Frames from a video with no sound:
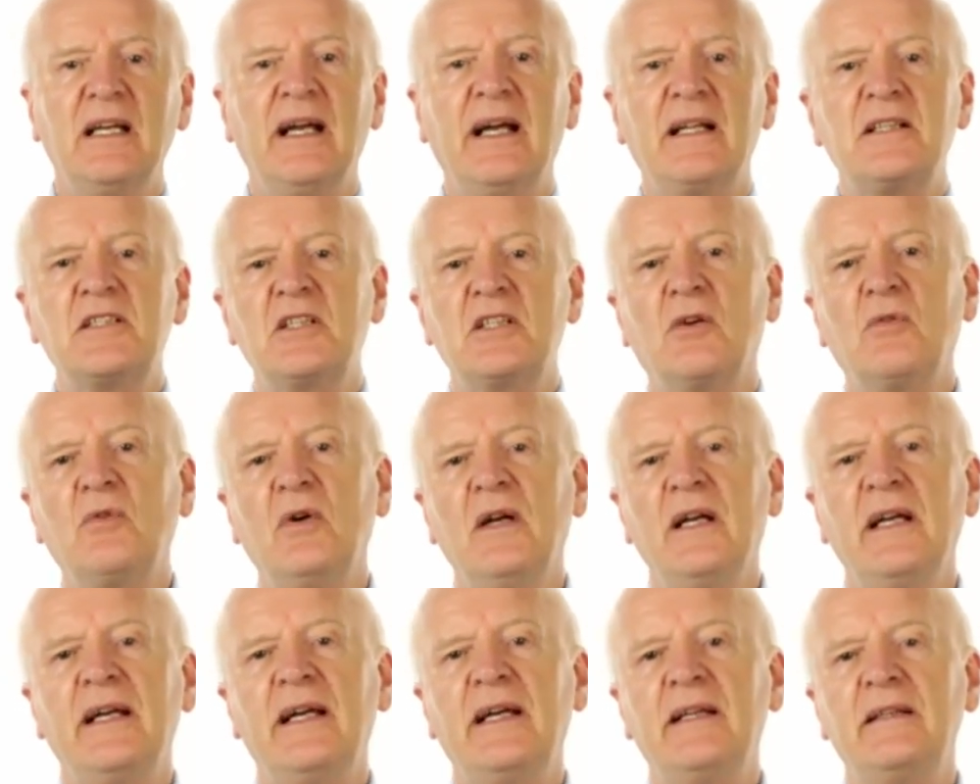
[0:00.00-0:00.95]
And so
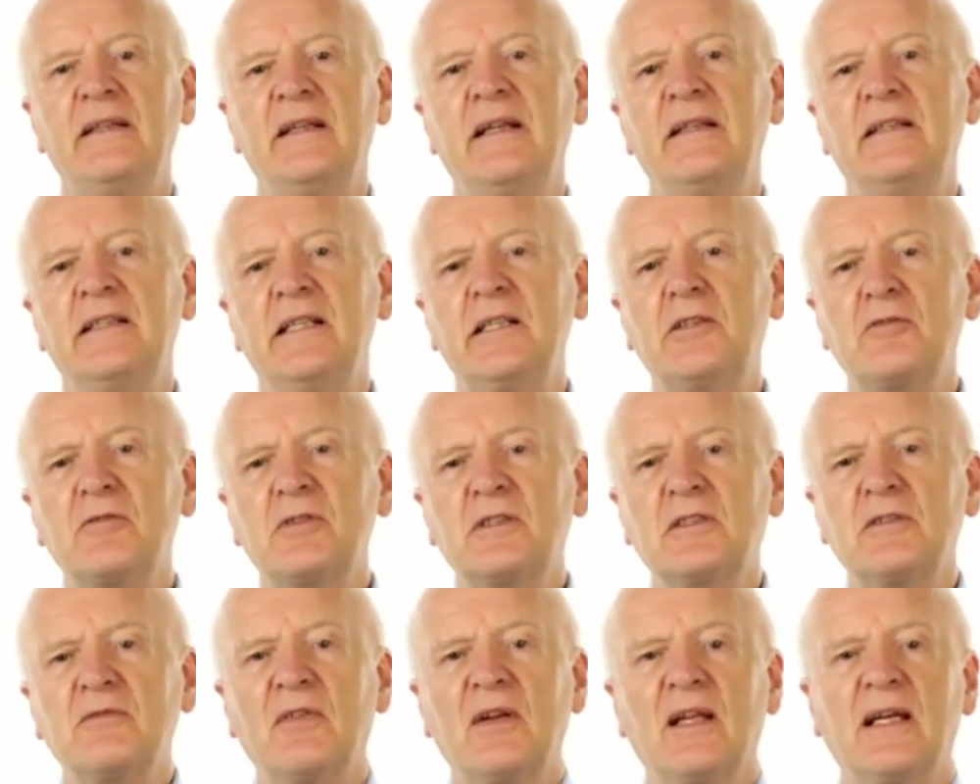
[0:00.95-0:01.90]
in an
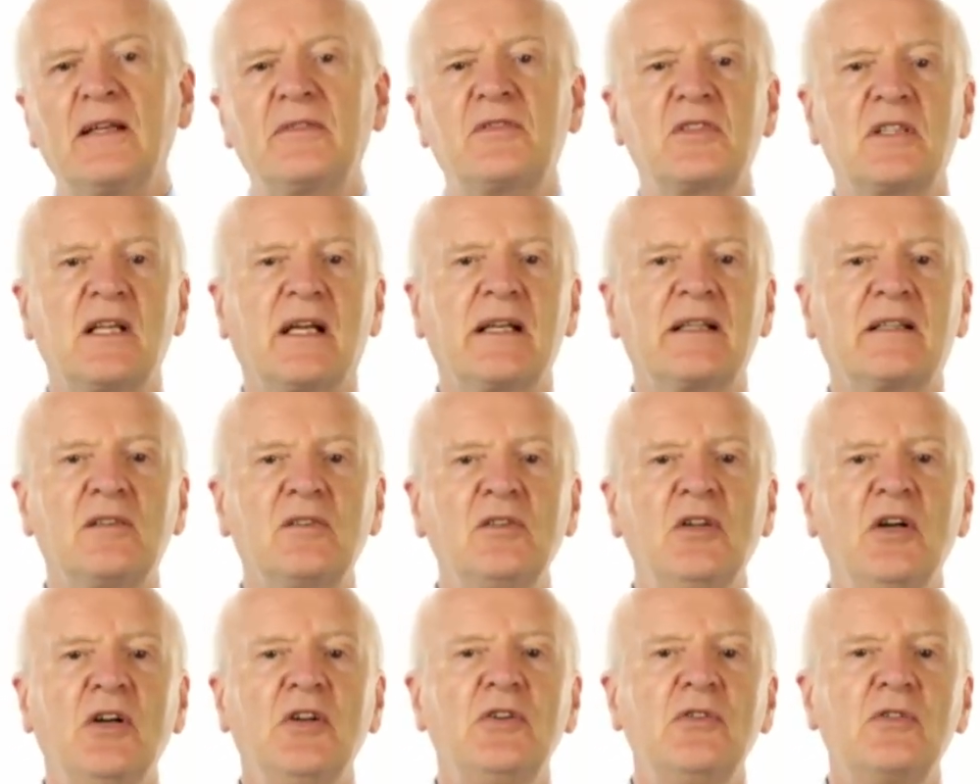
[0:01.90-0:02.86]
iterative life
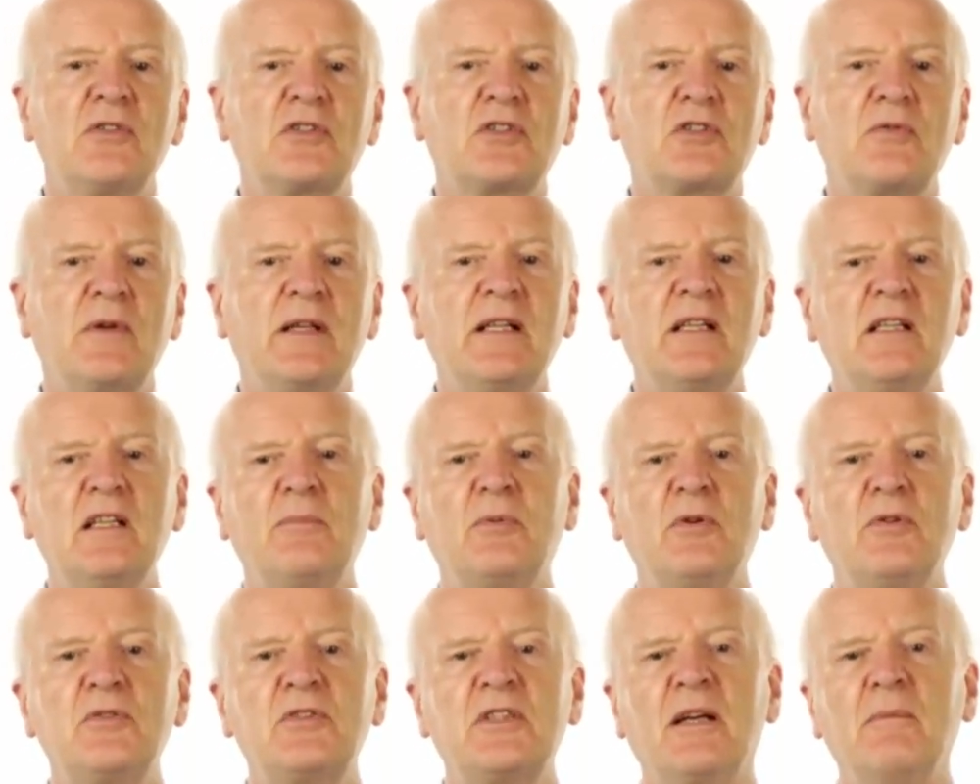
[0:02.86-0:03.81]
cycle, you're treating the
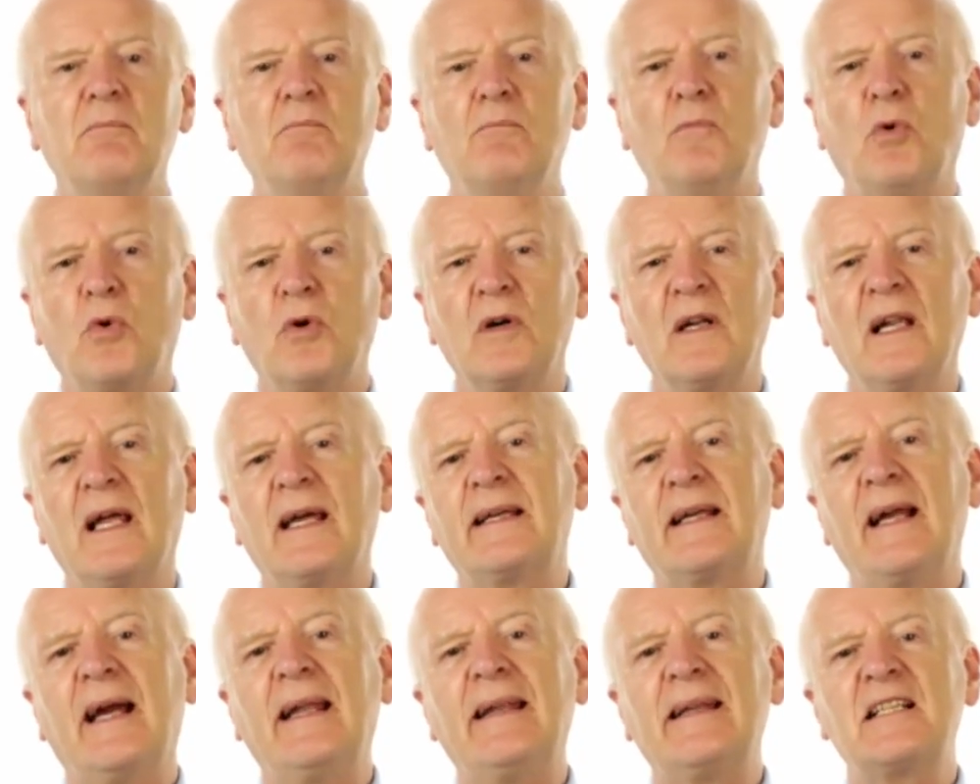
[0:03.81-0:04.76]
project more
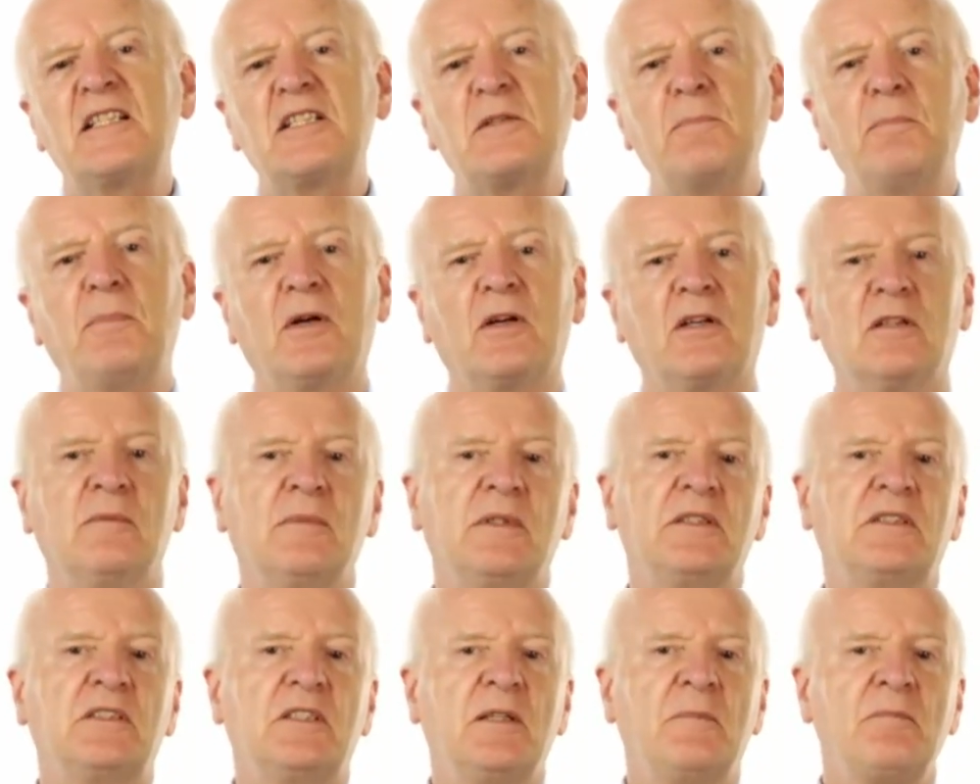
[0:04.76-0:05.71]
like an
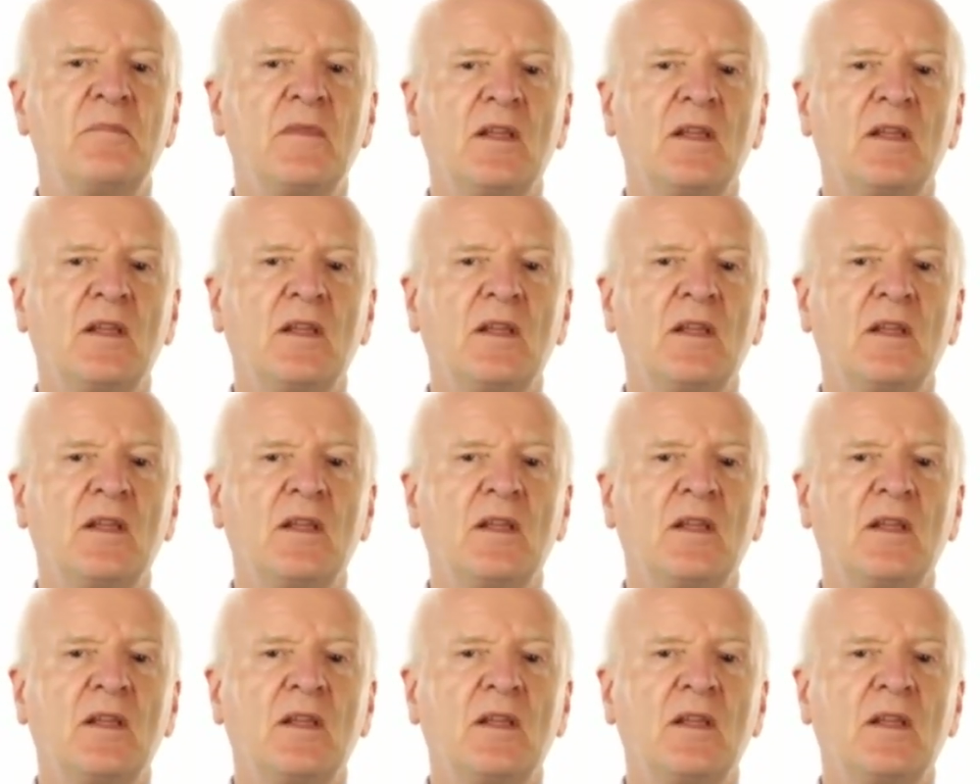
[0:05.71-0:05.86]
experiment,